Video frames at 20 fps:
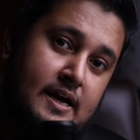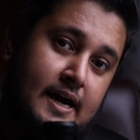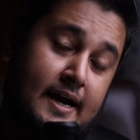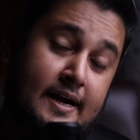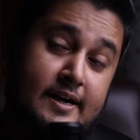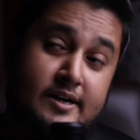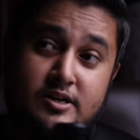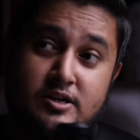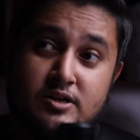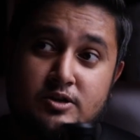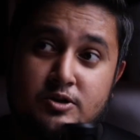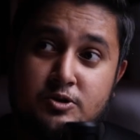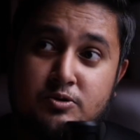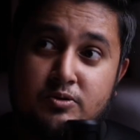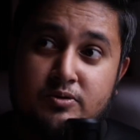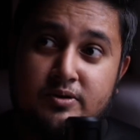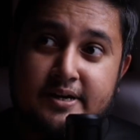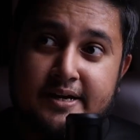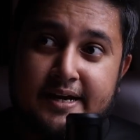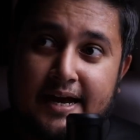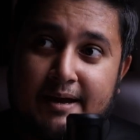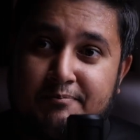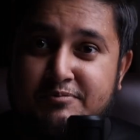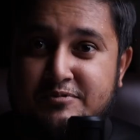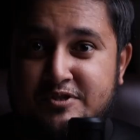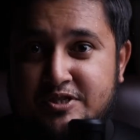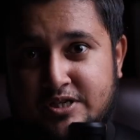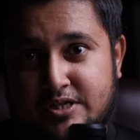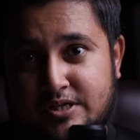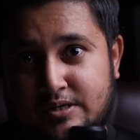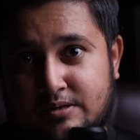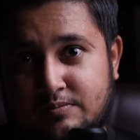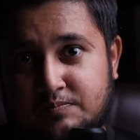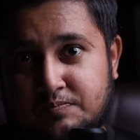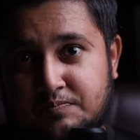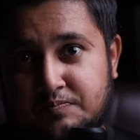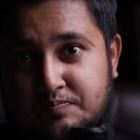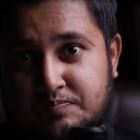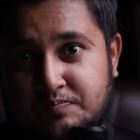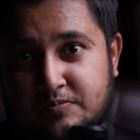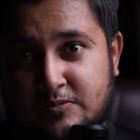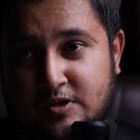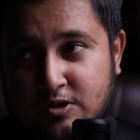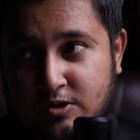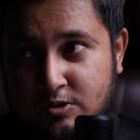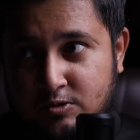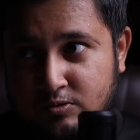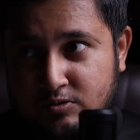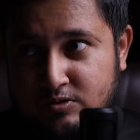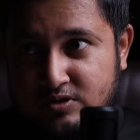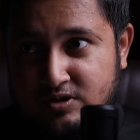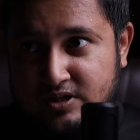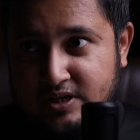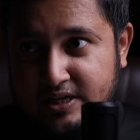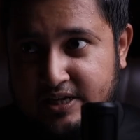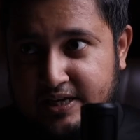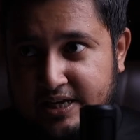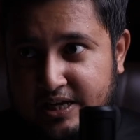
and to capture those